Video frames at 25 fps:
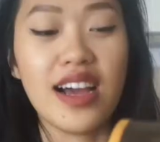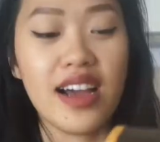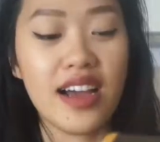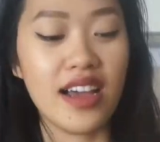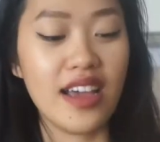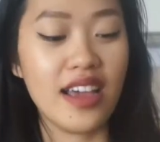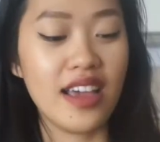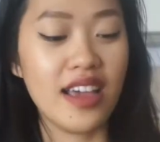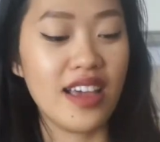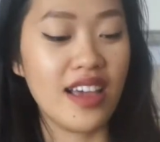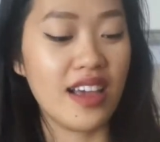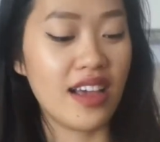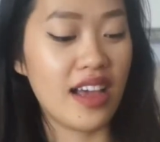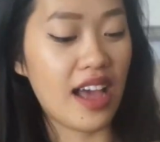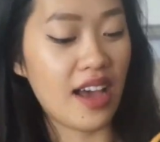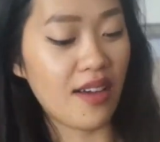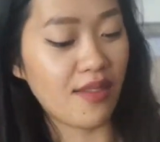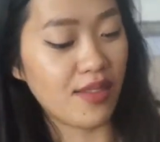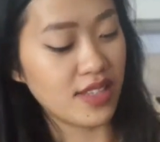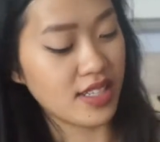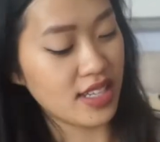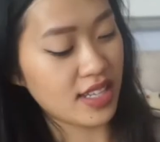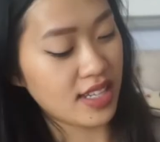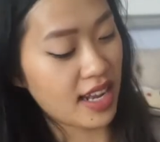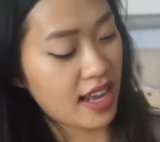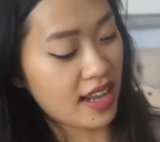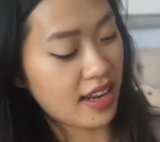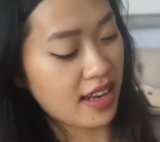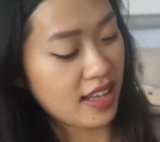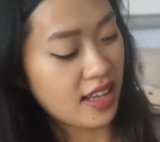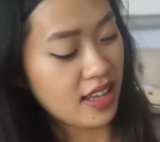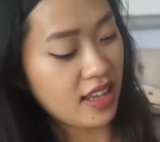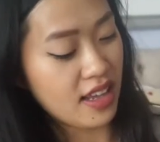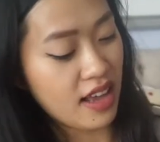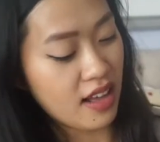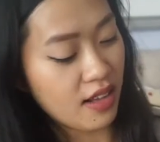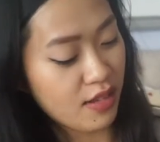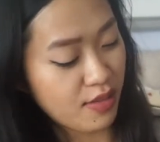I haven't done
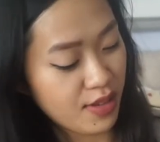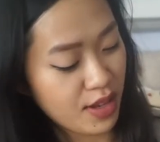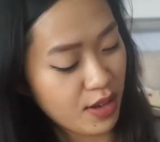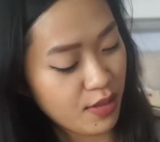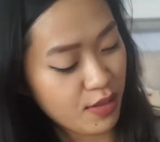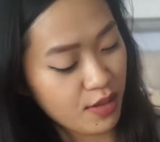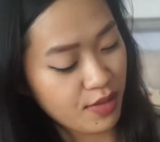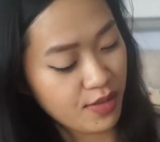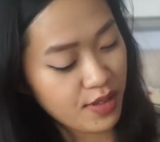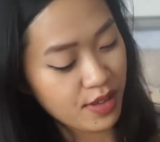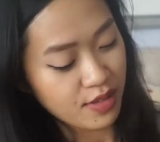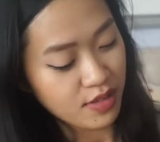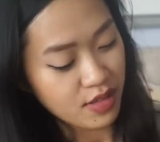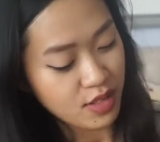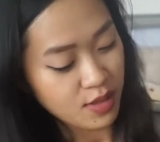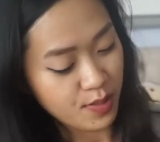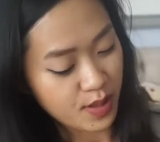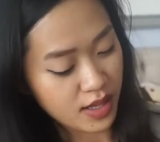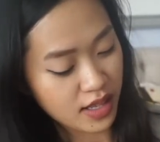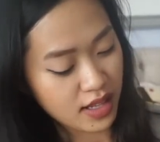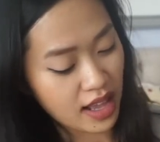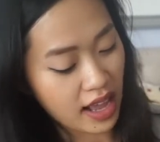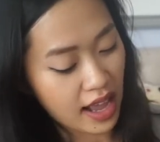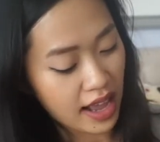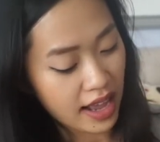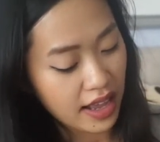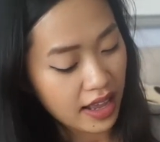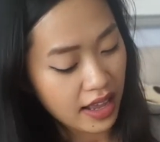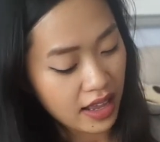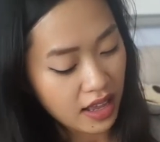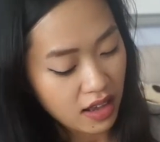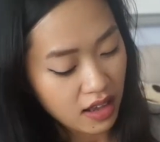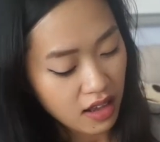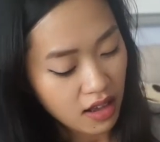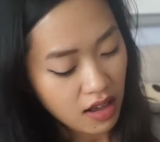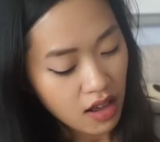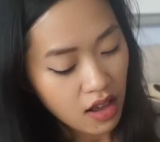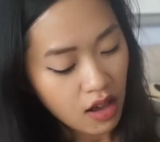any LV reviews, but
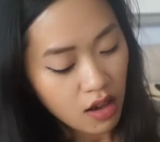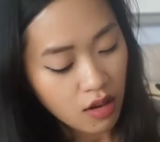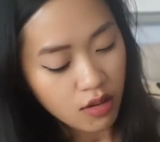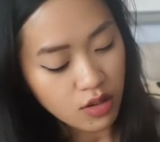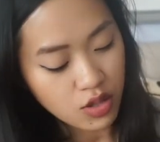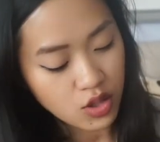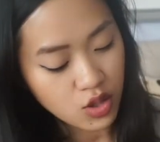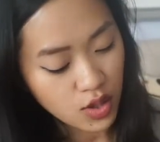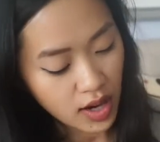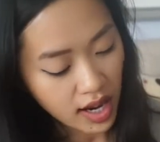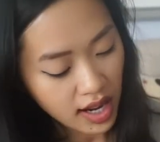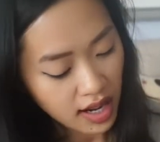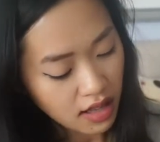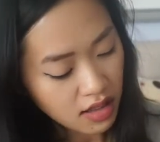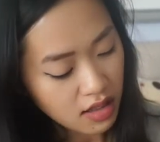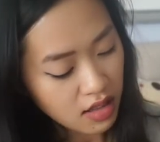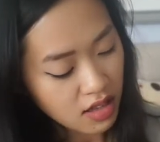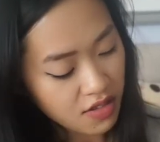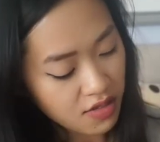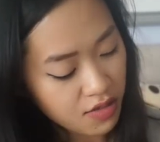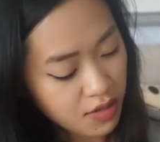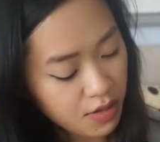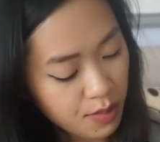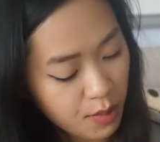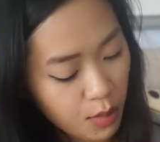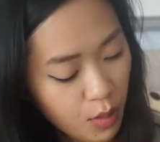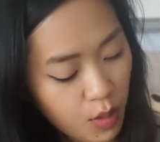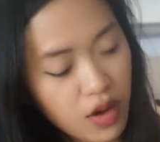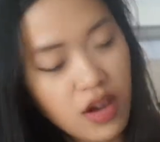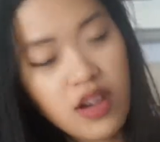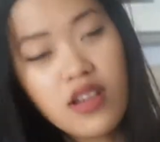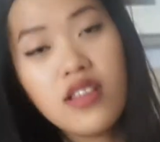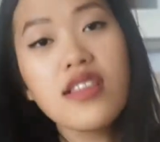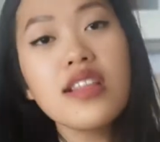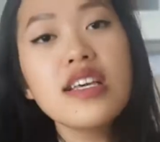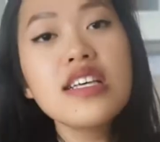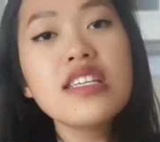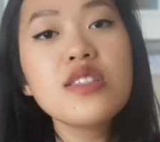I was trying to look for more
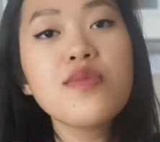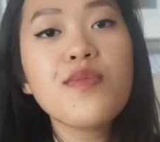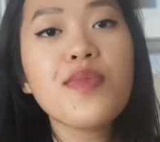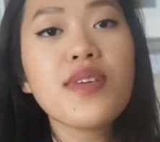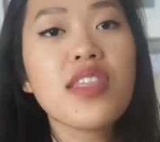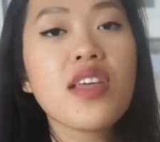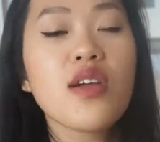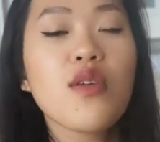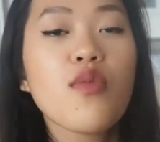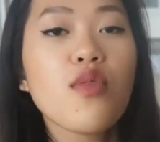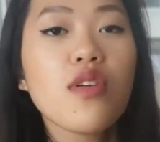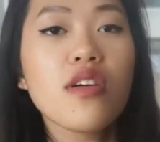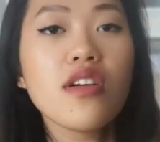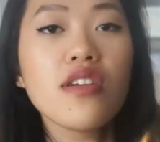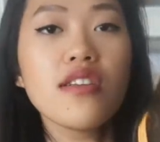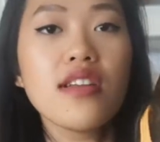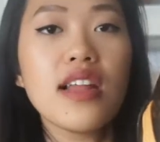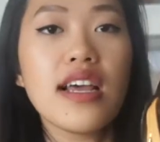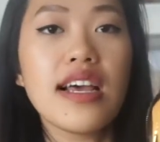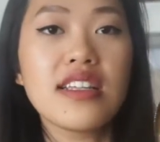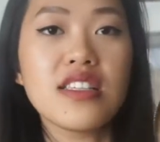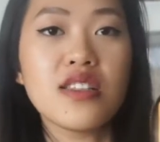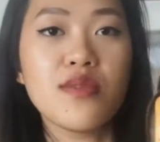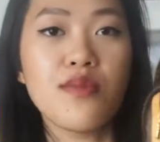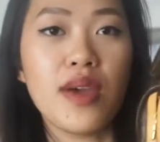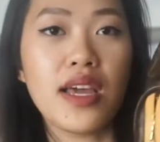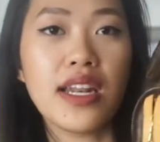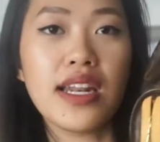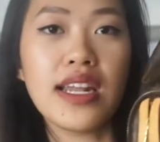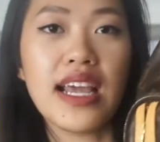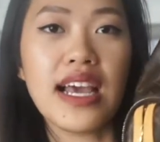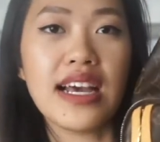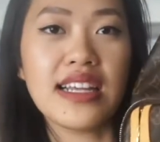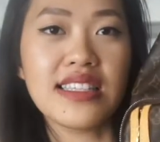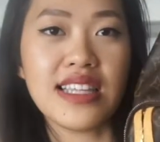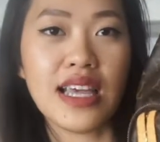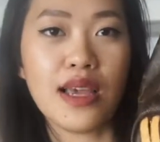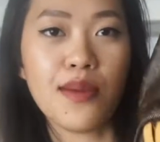on this, but there weren't as many
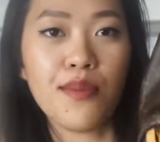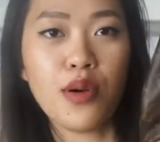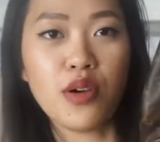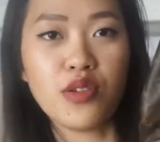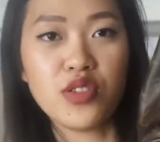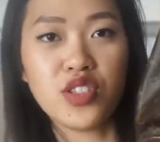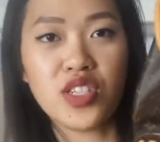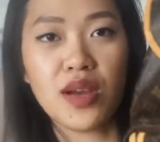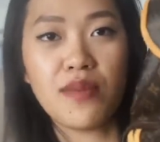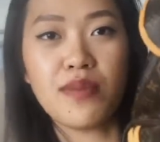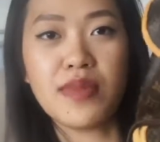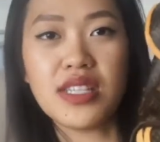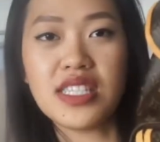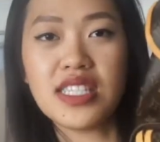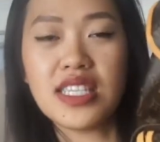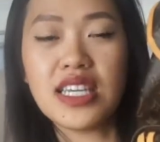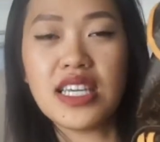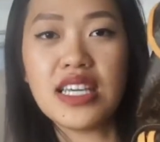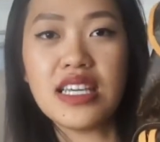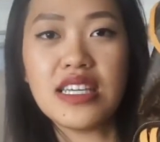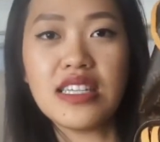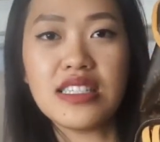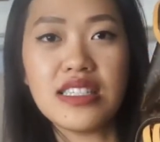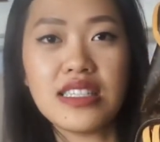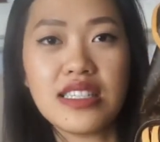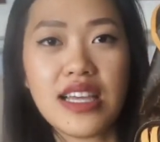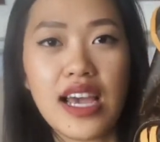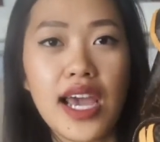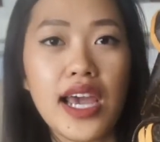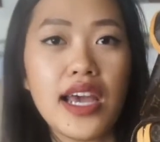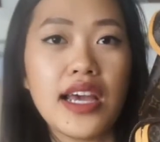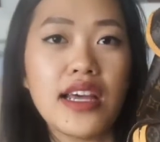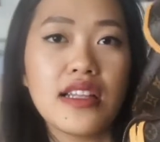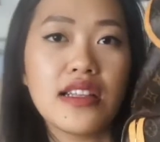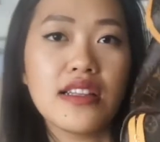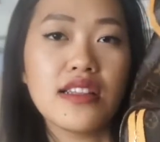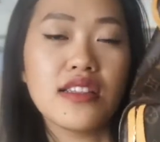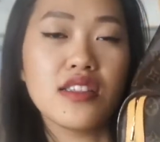as like Pochette Matisse
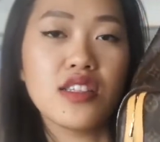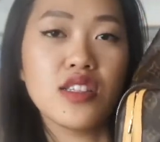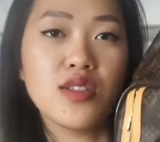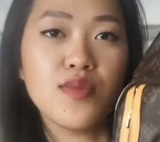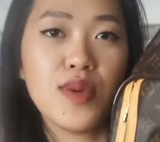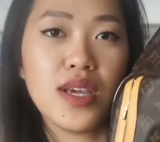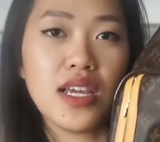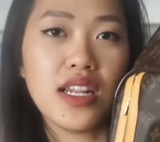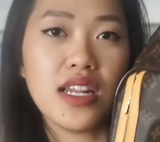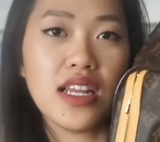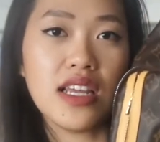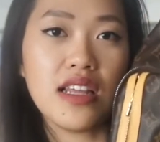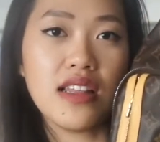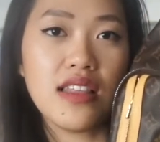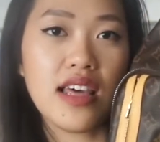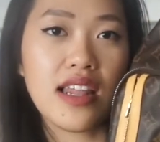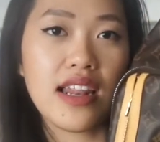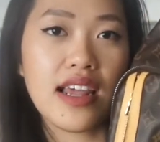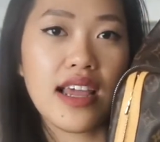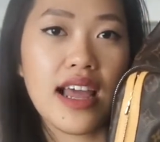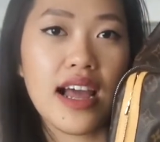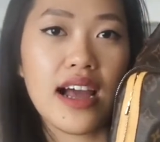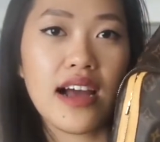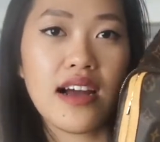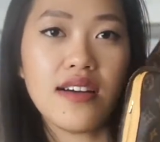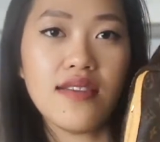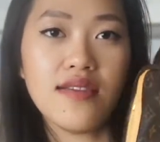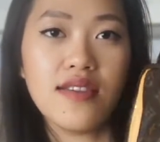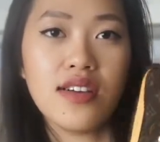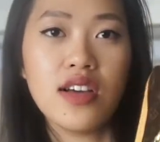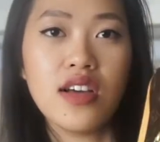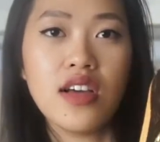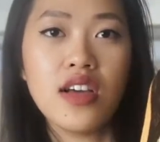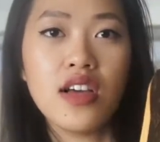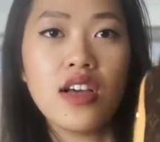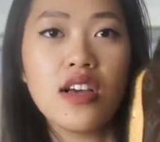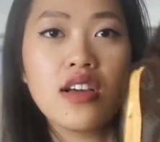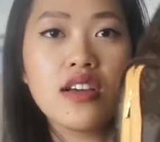and the Speedy that I
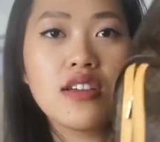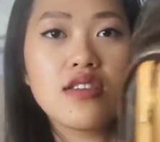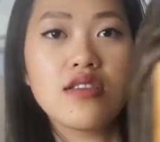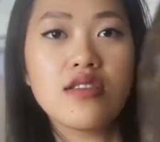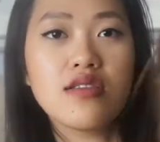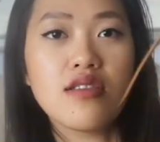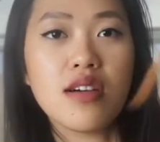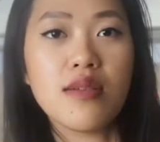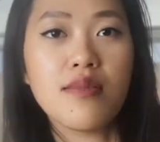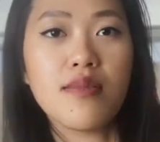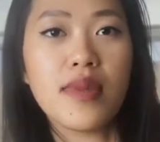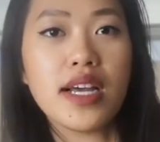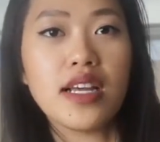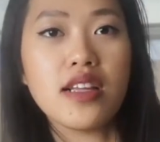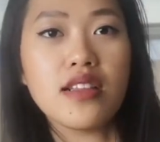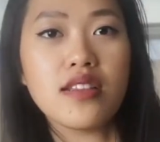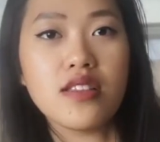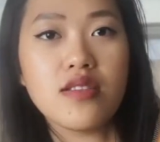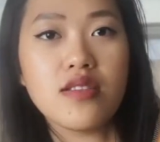have. So I might